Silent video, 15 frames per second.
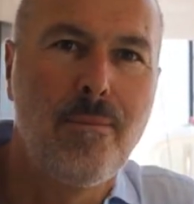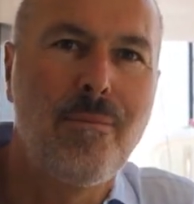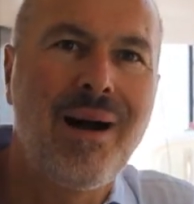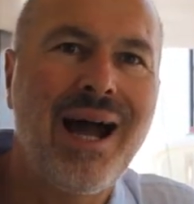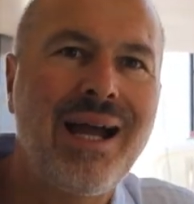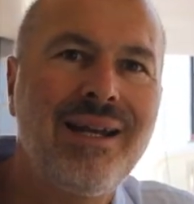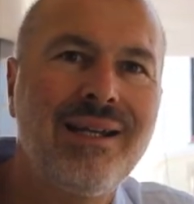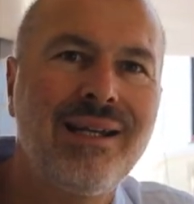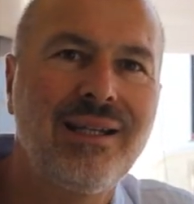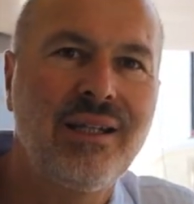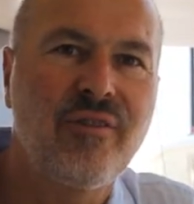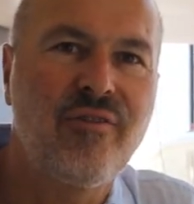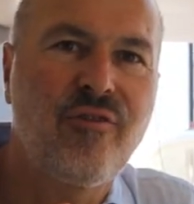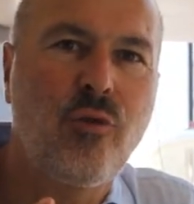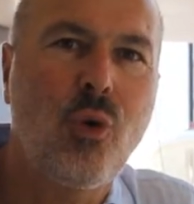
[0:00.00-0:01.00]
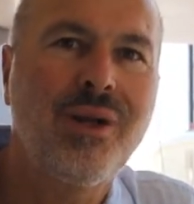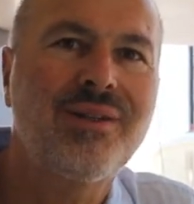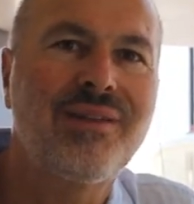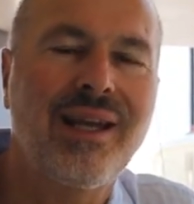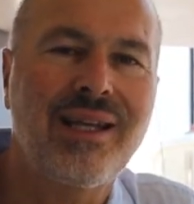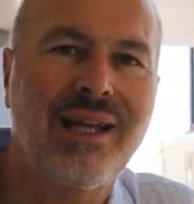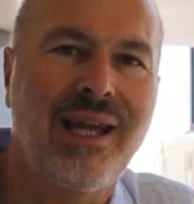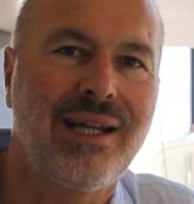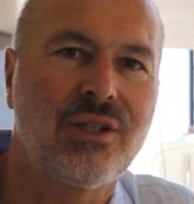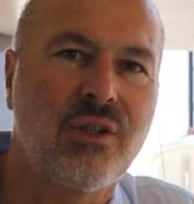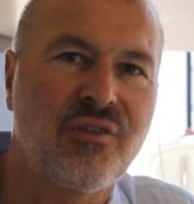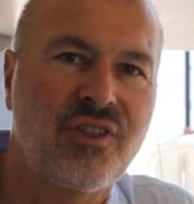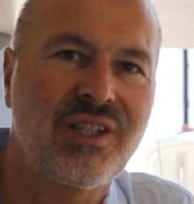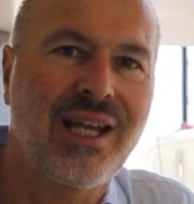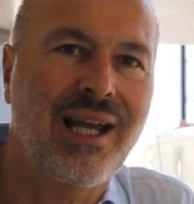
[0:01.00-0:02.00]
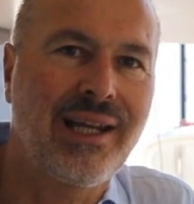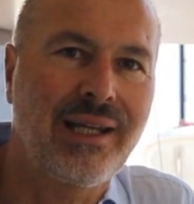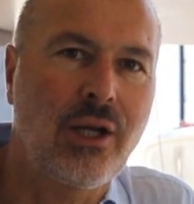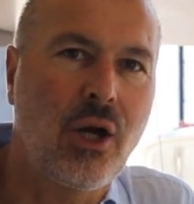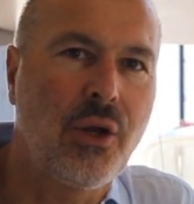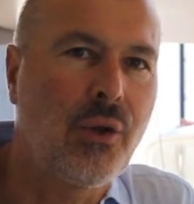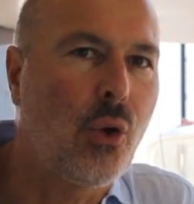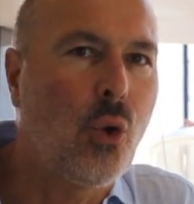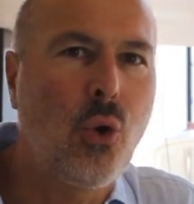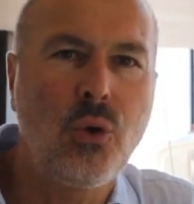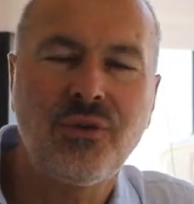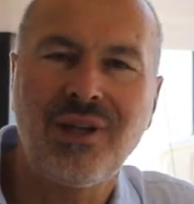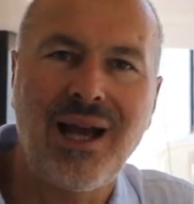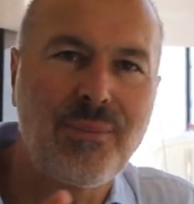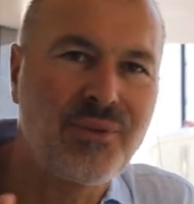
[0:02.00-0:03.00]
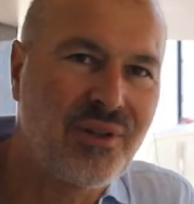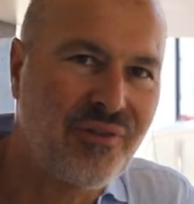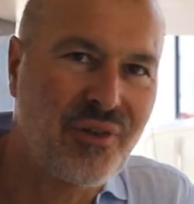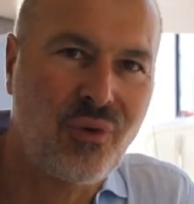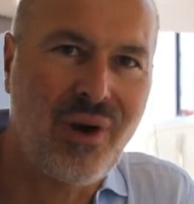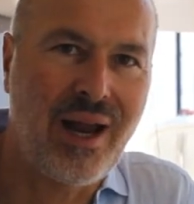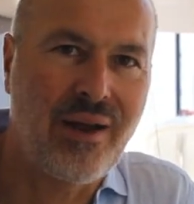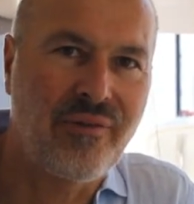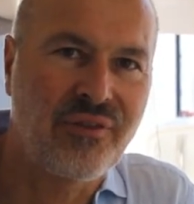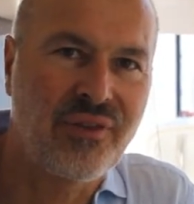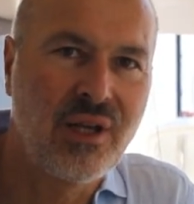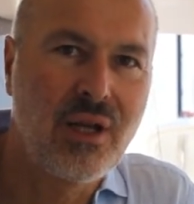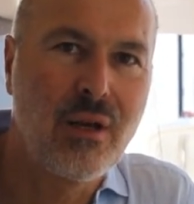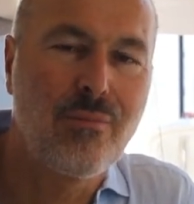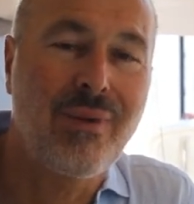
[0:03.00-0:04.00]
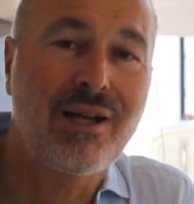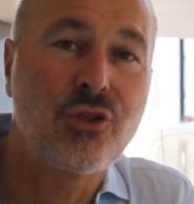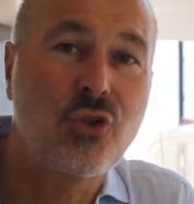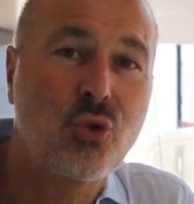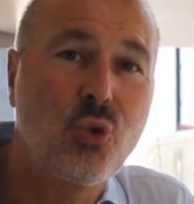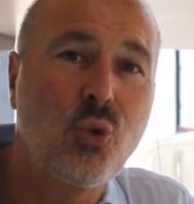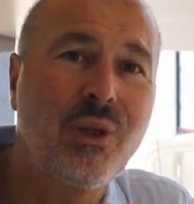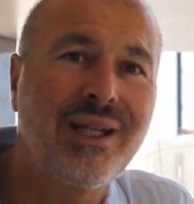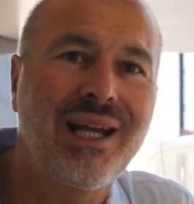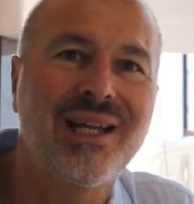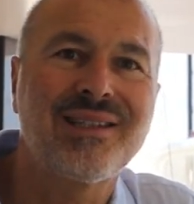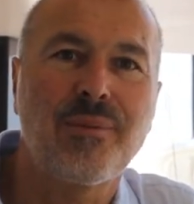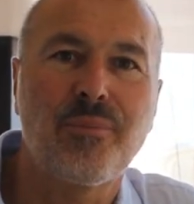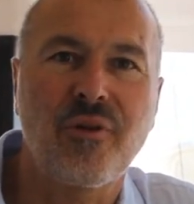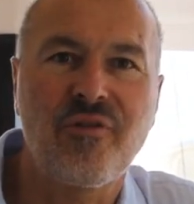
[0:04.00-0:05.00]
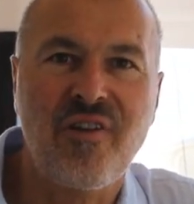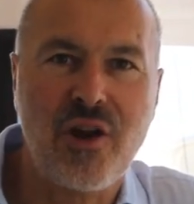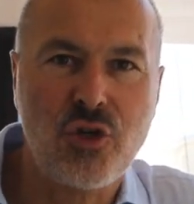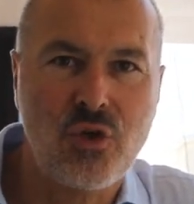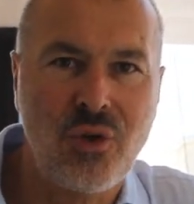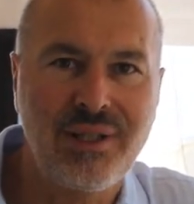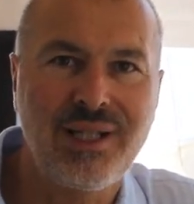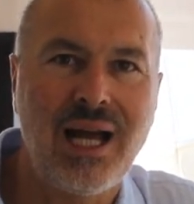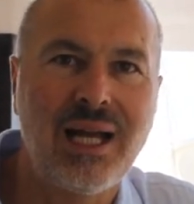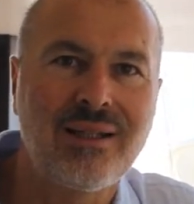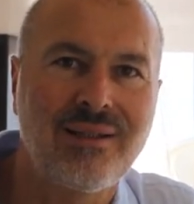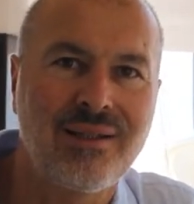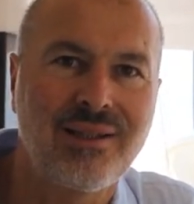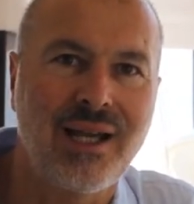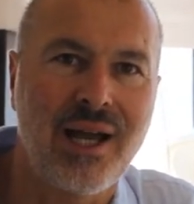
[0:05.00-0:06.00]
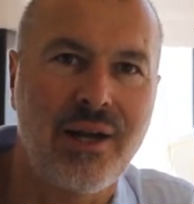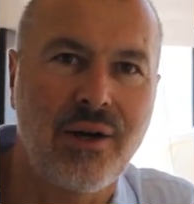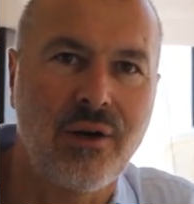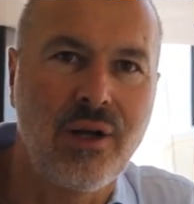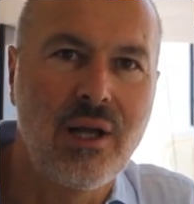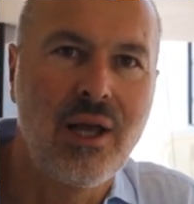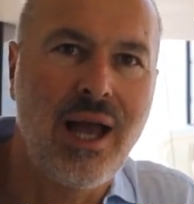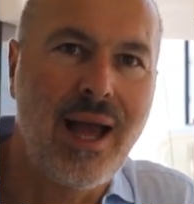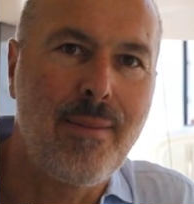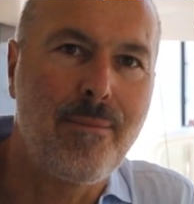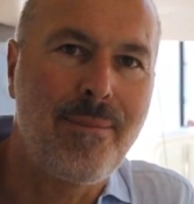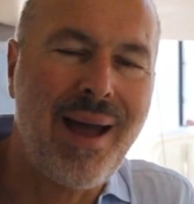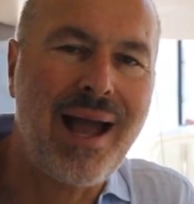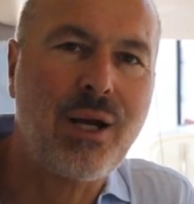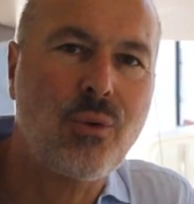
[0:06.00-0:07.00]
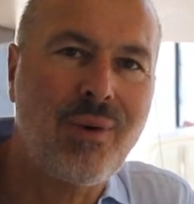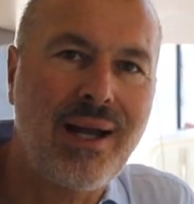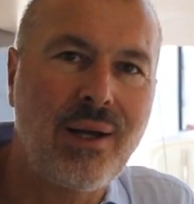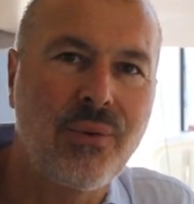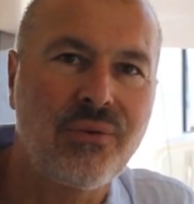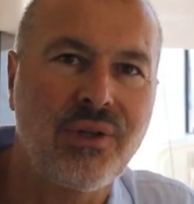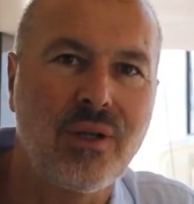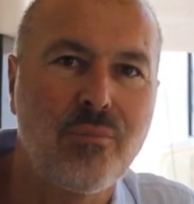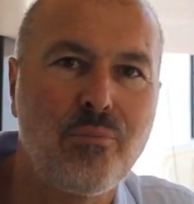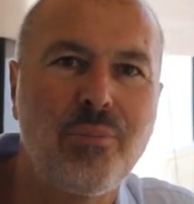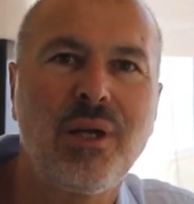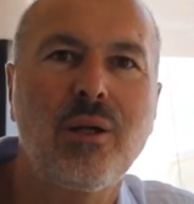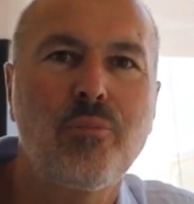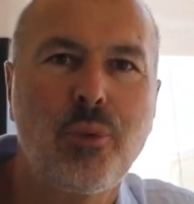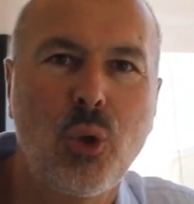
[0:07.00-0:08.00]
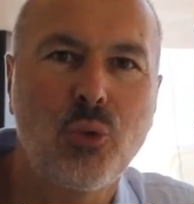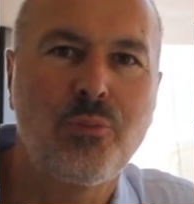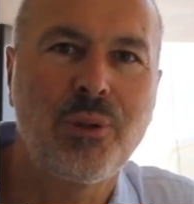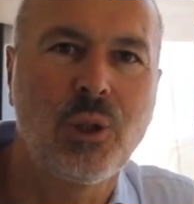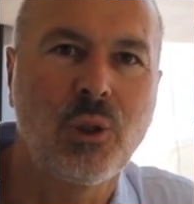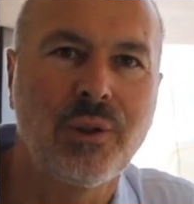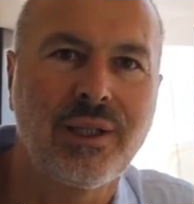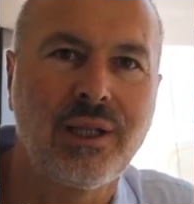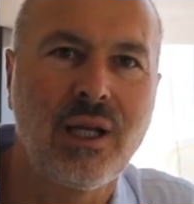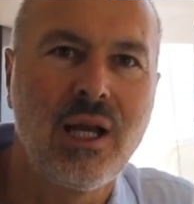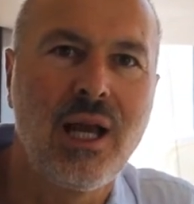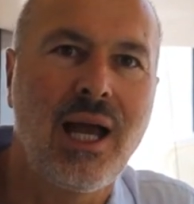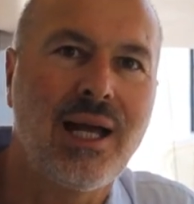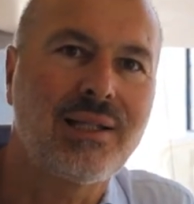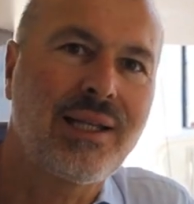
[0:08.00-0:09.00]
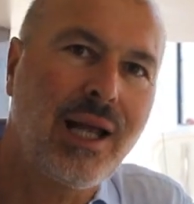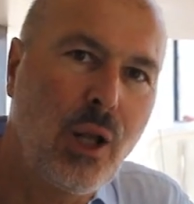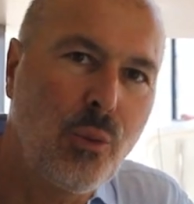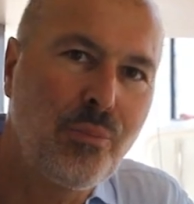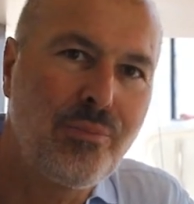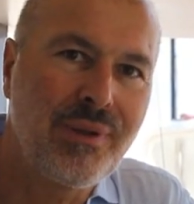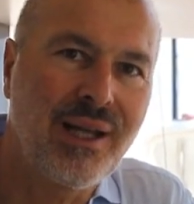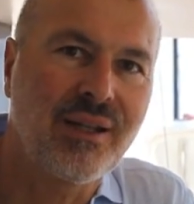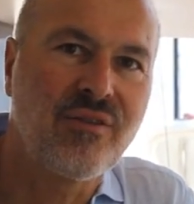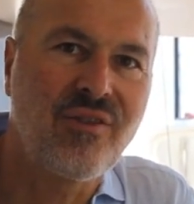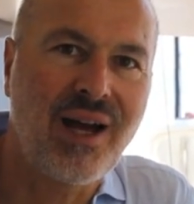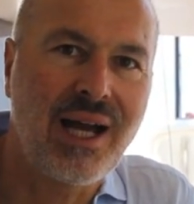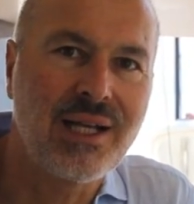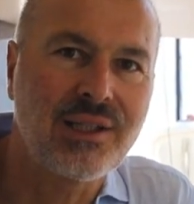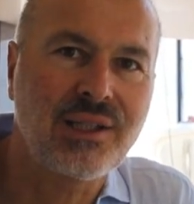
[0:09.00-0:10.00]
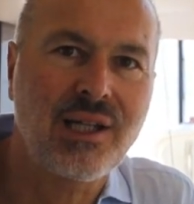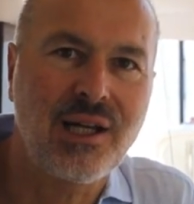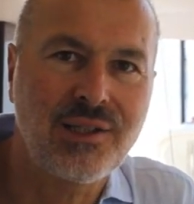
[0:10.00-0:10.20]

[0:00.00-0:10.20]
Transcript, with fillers: My nearly four decades of sailing on all types of craft, my schooling as a professional yacht designer, and background in big boat building has helped me advise